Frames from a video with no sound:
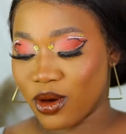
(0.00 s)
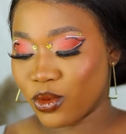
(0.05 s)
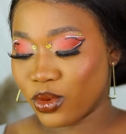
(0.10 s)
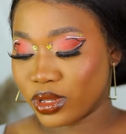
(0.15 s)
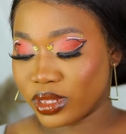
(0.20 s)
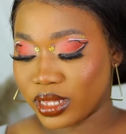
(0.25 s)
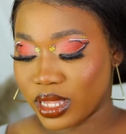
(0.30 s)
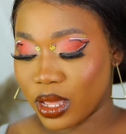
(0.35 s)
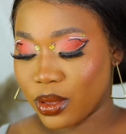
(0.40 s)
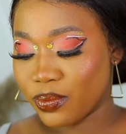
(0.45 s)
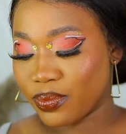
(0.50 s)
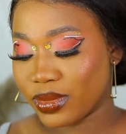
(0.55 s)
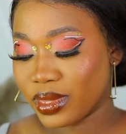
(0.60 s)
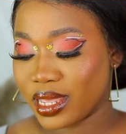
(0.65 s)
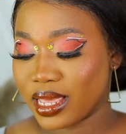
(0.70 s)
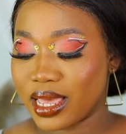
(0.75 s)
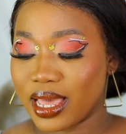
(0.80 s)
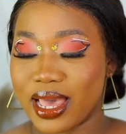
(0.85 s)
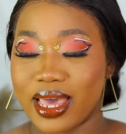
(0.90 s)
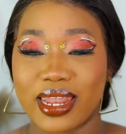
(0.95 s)
water
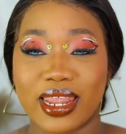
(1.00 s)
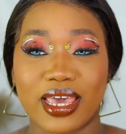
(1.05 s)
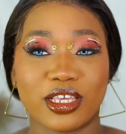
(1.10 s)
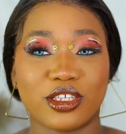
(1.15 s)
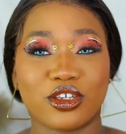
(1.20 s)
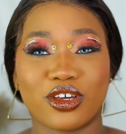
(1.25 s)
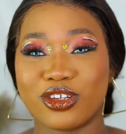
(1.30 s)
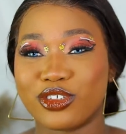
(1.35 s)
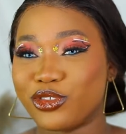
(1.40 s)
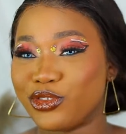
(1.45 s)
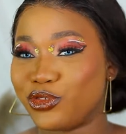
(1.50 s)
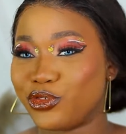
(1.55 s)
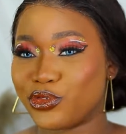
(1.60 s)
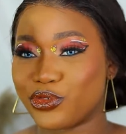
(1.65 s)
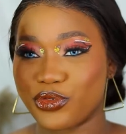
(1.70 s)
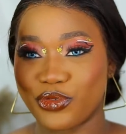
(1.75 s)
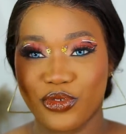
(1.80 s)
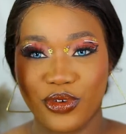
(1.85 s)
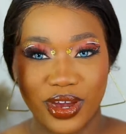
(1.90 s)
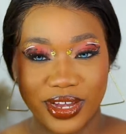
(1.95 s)
and I just
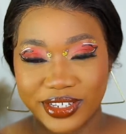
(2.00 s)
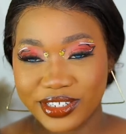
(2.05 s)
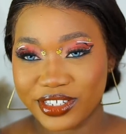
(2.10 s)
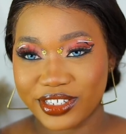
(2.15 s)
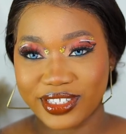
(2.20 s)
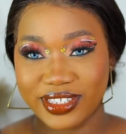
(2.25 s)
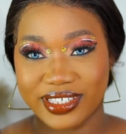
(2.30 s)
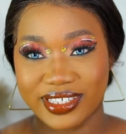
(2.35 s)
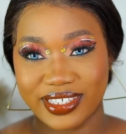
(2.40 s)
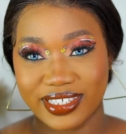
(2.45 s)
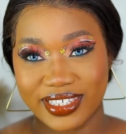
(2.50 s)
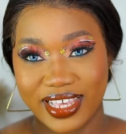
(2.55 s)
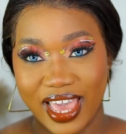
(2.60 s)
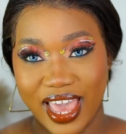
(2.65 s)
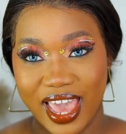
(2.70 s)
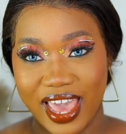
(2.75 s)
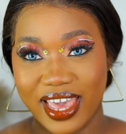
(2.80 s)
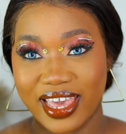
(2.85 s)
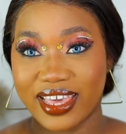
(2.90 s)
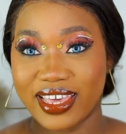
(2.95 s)
drench this
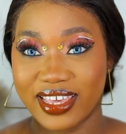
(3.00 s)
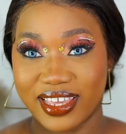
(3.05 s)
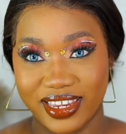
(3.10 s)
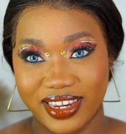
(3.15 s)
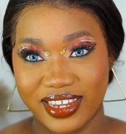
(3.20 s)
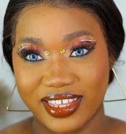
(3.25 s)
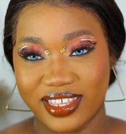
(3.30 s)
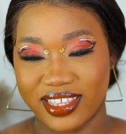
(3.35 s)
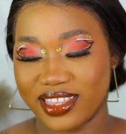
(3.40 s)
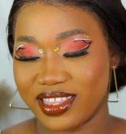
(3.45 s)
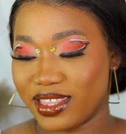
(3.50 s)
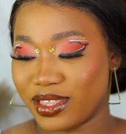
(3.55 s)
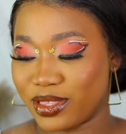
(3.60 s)
guy in it.